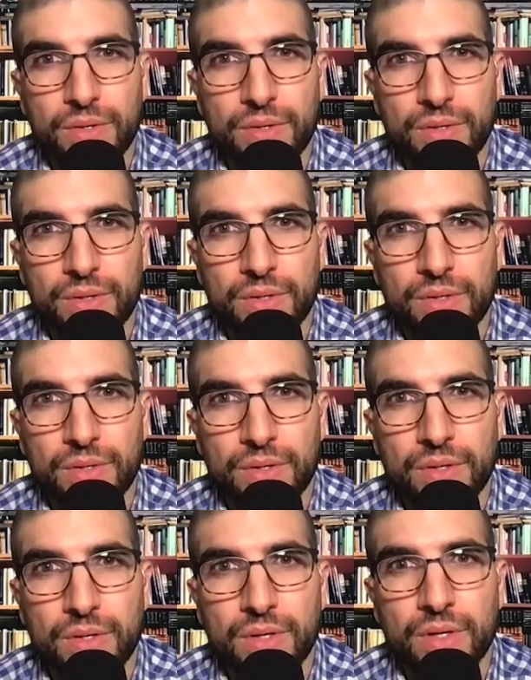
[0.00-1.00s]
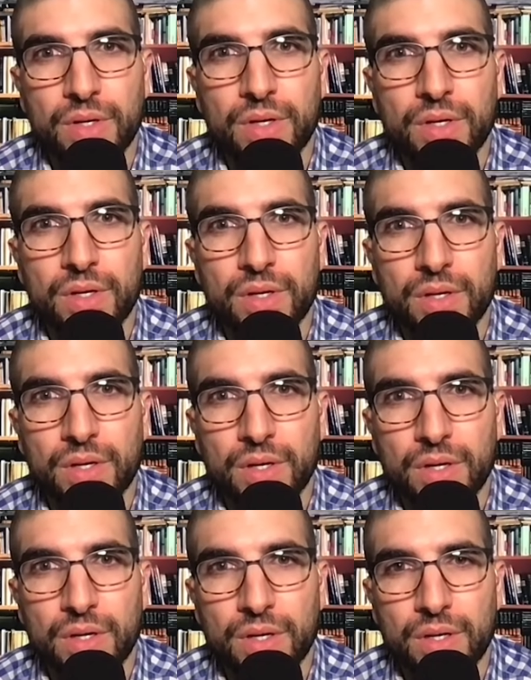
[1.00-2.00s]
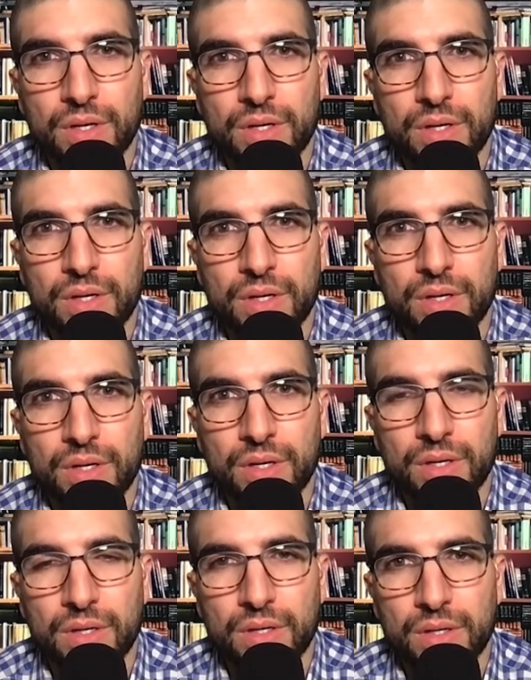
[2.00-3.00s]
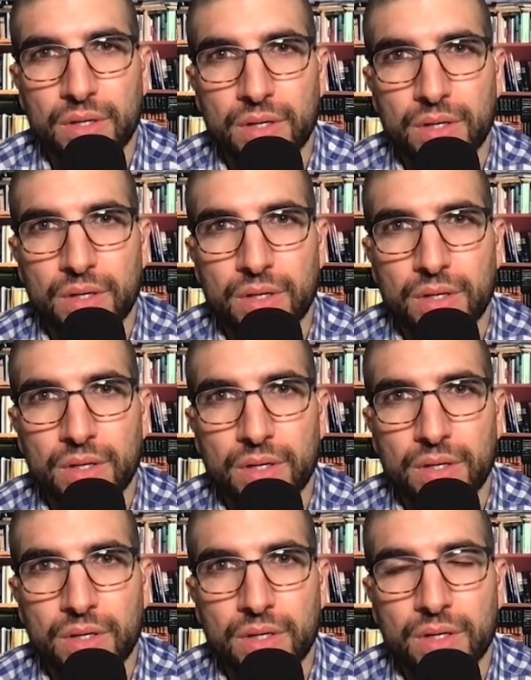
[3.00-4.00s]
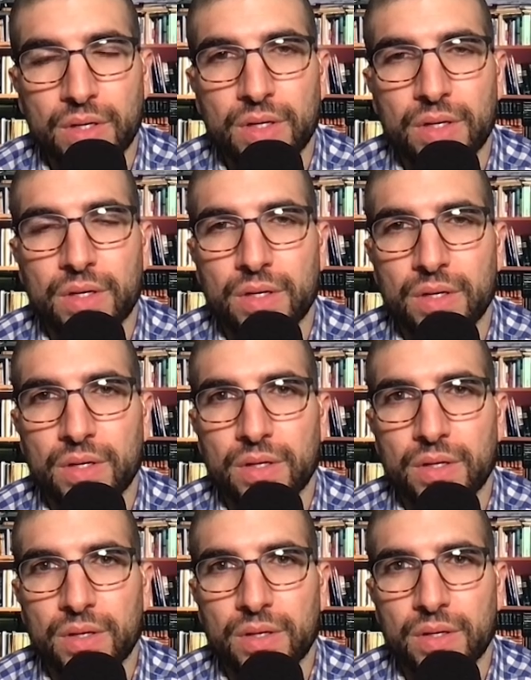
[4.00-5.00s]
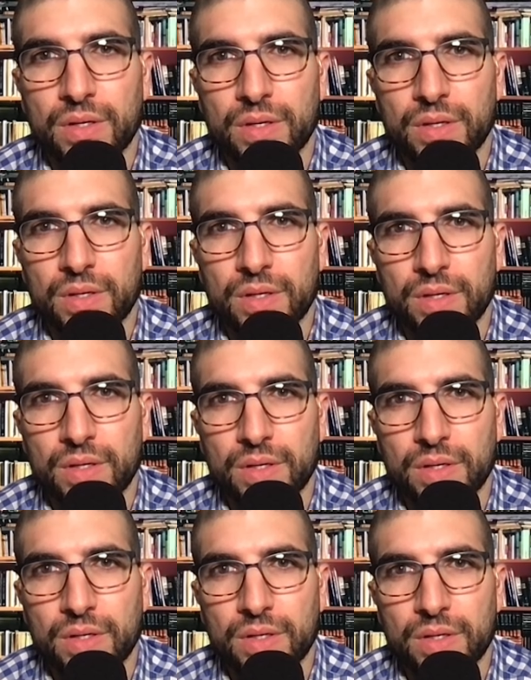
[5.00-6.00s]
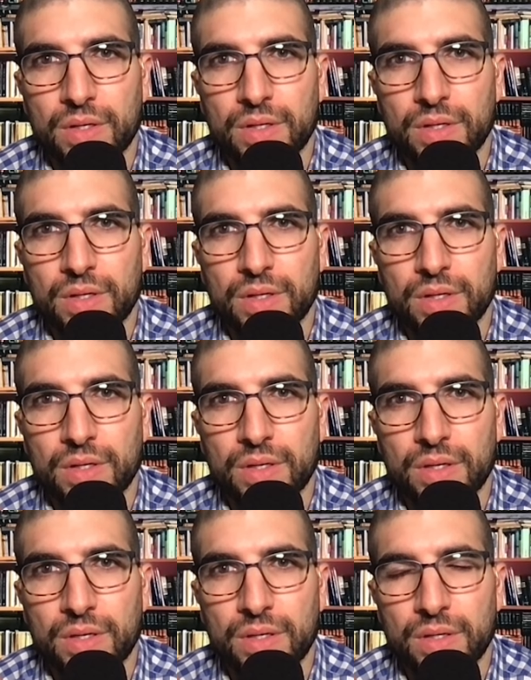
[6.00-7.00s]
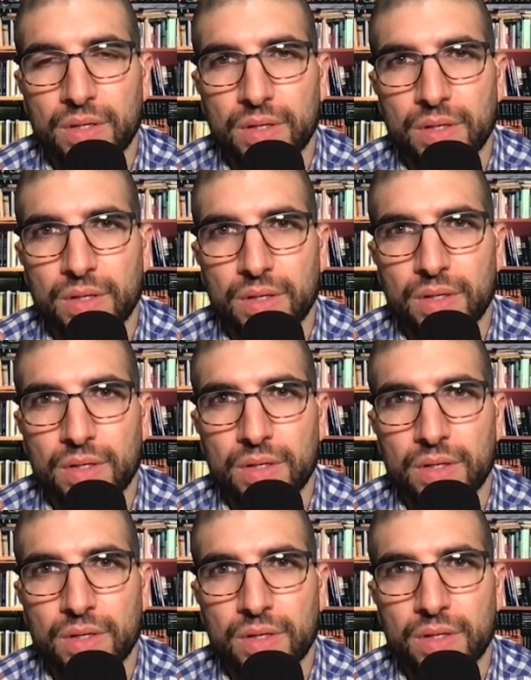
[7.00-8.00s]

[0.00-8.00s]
No words are spoken by the person on screen.